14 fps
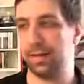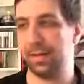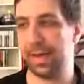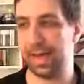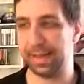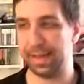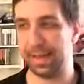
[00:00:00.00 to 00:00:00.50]

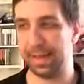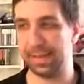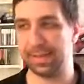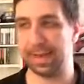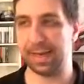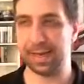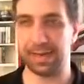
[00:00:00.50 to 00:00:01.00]
Had the
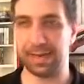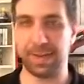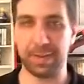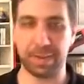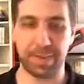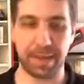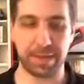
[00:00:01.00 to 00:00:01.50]
cassette, now I
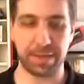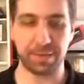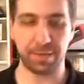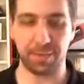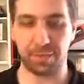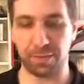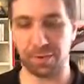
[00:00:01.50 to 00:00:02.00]
have the
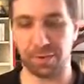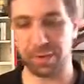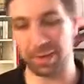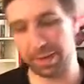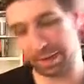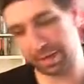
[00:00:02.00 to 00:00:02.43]
manual for it.